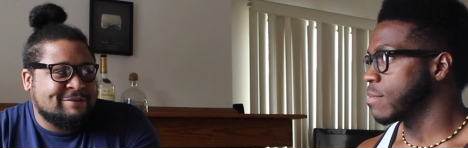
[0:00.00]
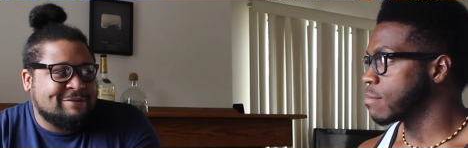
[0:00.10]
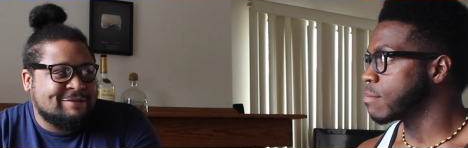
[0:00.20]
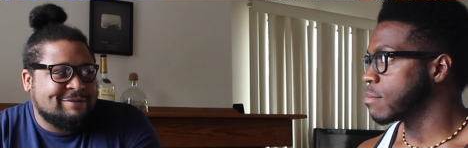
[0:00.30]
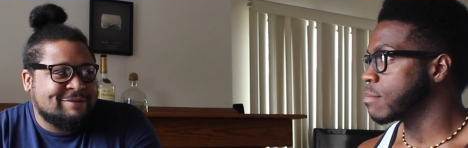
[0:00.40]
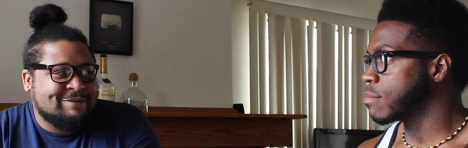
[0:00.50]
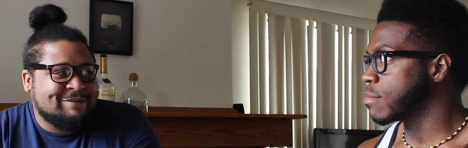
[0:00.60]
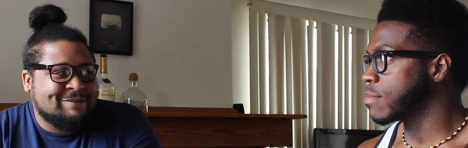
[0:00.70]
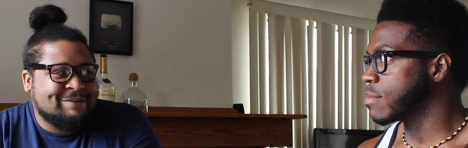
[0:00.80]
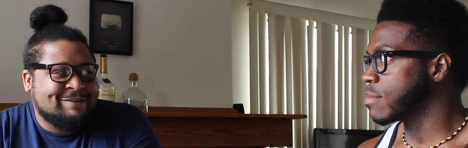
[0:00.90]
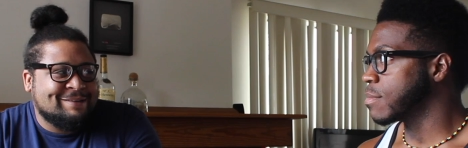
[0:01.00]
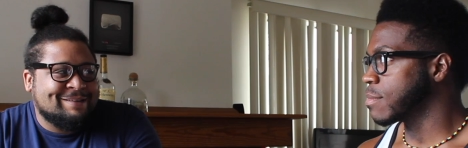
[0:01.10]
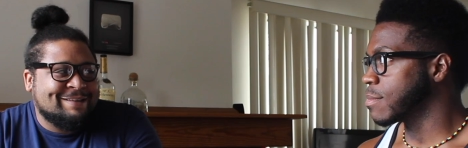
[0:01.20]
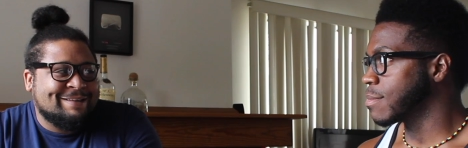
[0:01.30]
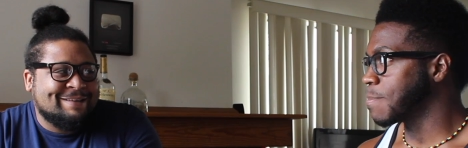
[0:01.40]

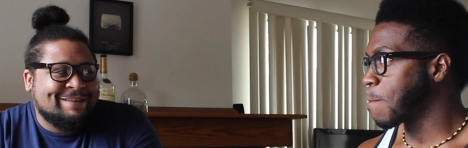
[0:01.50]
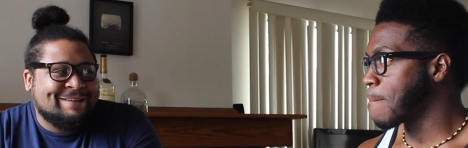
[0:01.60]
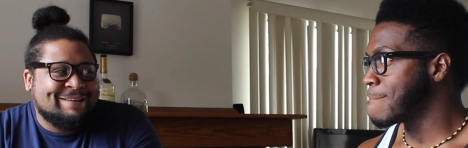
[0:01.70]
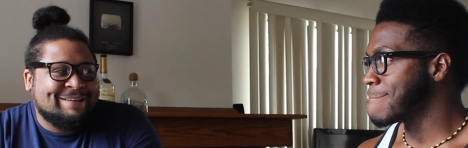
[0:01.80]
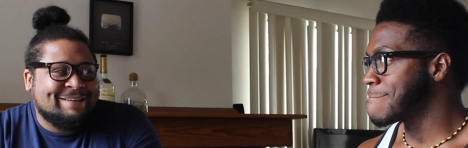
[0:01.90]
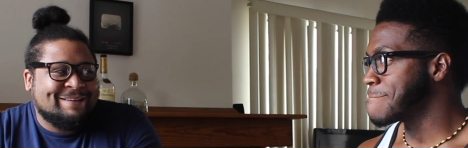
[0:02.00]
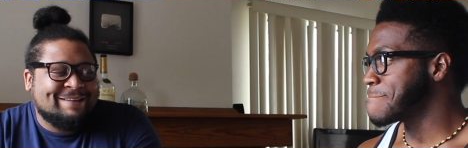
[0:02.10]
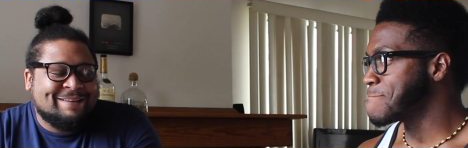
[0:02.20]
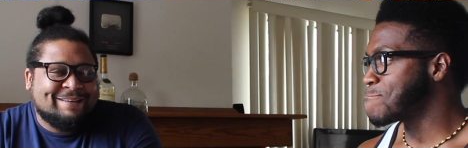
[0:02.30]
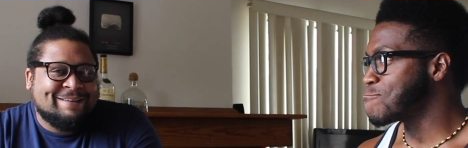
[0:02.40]
Nobody speaks.